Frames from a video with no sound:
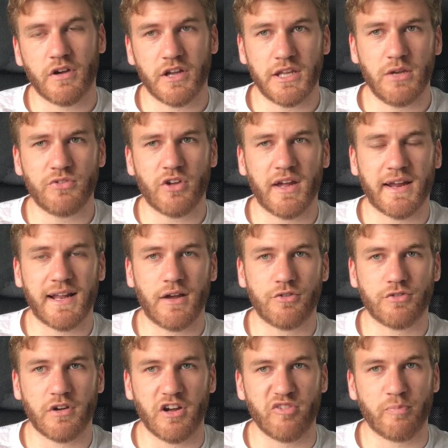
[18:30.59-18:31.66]
I use iCloud
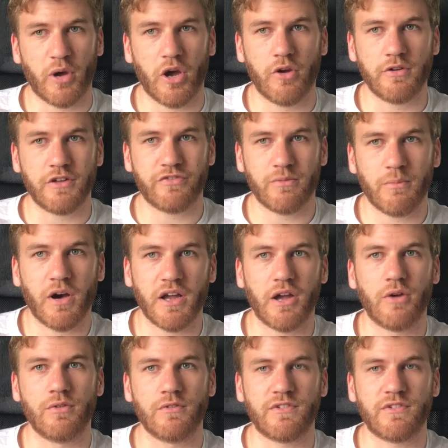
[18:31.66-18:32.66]
Drive, but only for my own